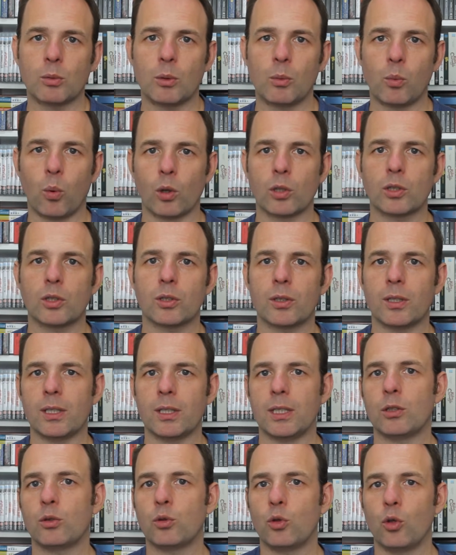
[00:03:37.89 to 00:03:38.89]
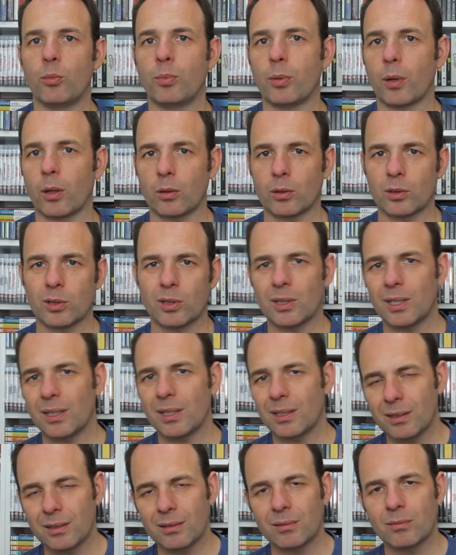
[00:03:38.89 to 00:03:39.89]
watch these two brothers
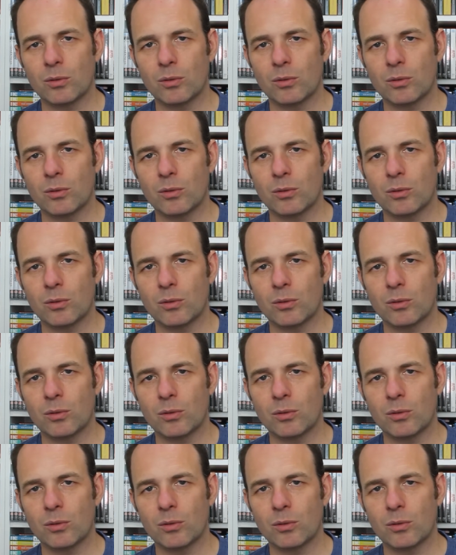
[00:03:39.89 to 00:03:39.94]
and